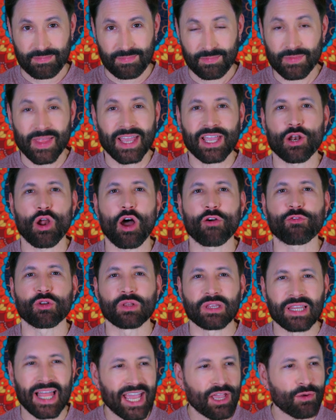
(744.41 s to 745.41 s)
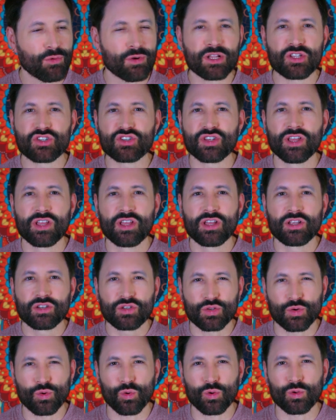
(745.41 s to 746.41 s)
They can offer language,
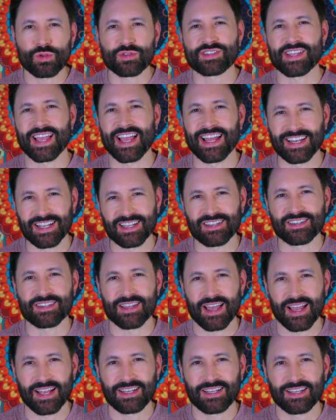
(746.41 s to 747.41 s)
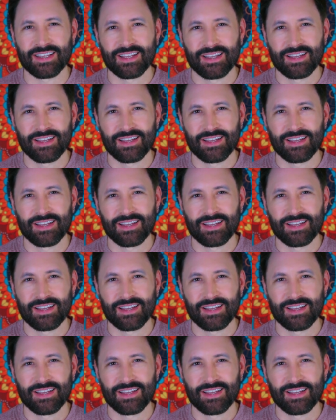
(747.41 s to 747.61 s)
tools, and insight.